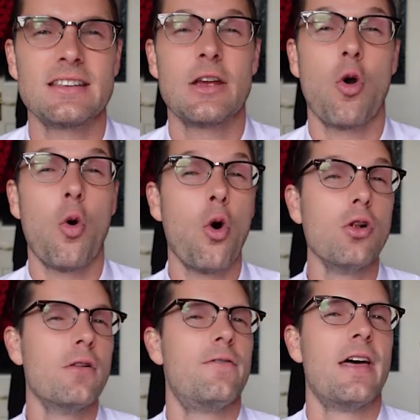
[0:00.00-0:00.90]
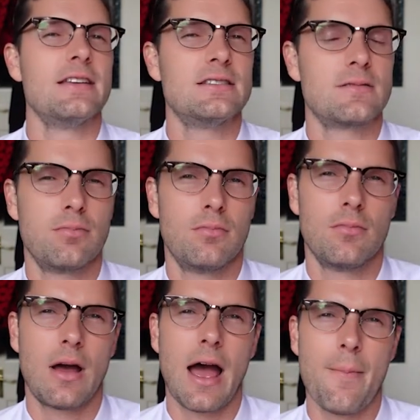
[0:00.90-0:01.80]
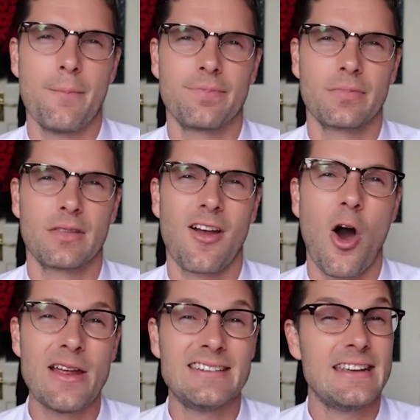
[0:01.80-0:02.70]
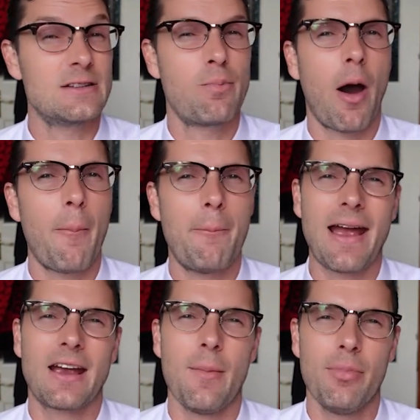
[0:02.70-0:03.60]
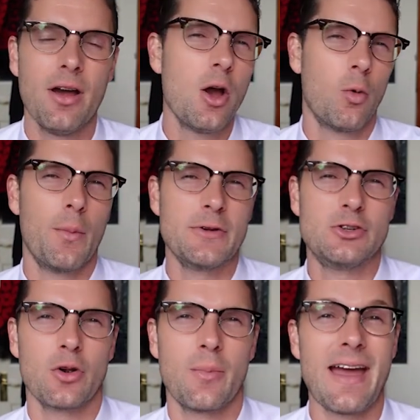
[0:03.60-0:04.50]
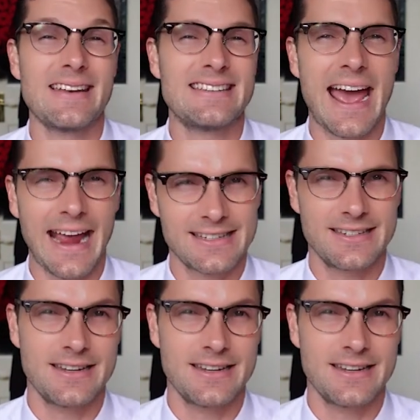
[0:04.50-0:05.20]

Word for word: see all of these um, ideas pop back up when we talk about tax